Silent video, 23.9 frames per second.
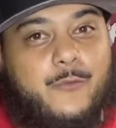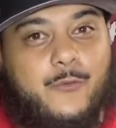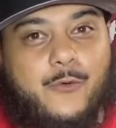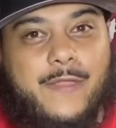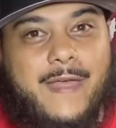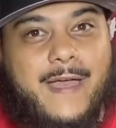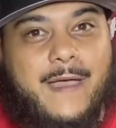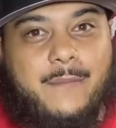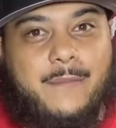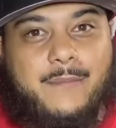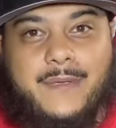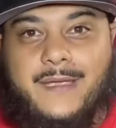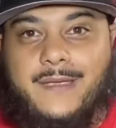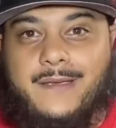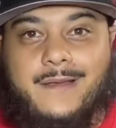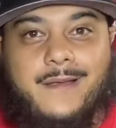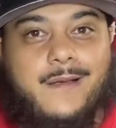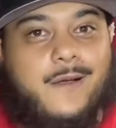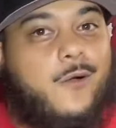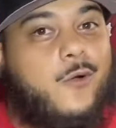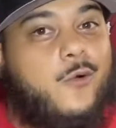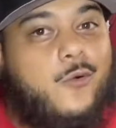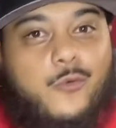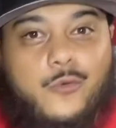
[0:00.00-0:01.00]
will that be?
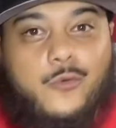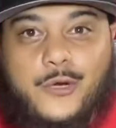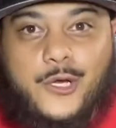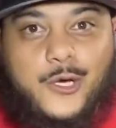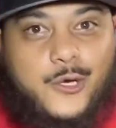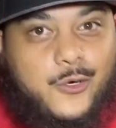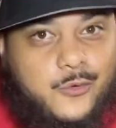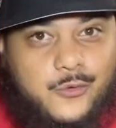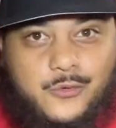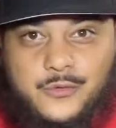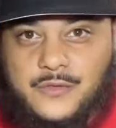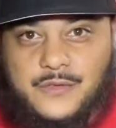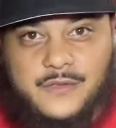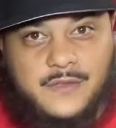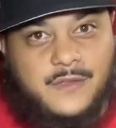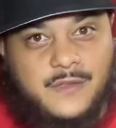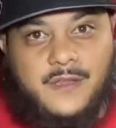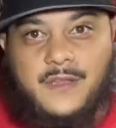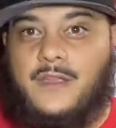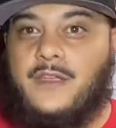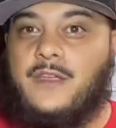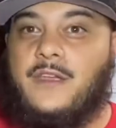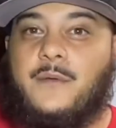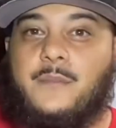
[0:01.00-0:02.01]
Who knows?
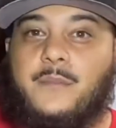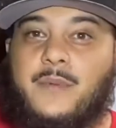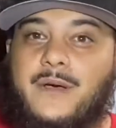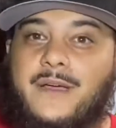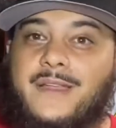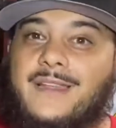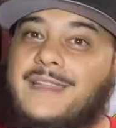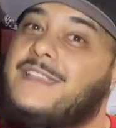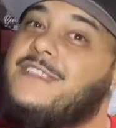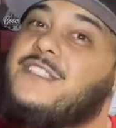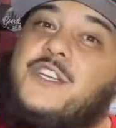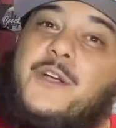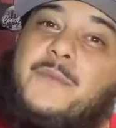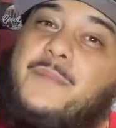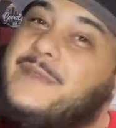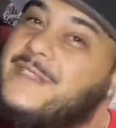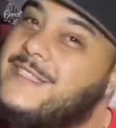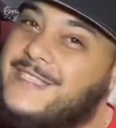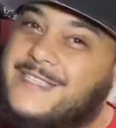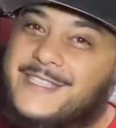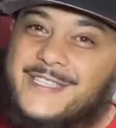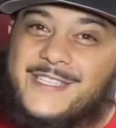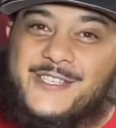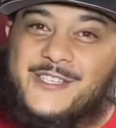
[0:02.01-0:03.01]
But let's jump
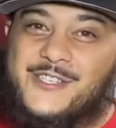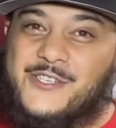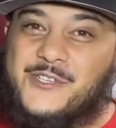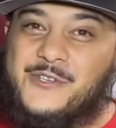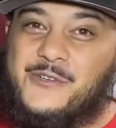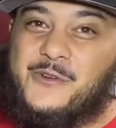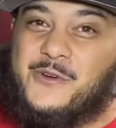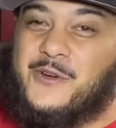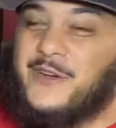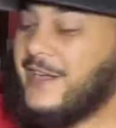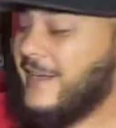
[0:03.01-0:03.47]
into this shoe.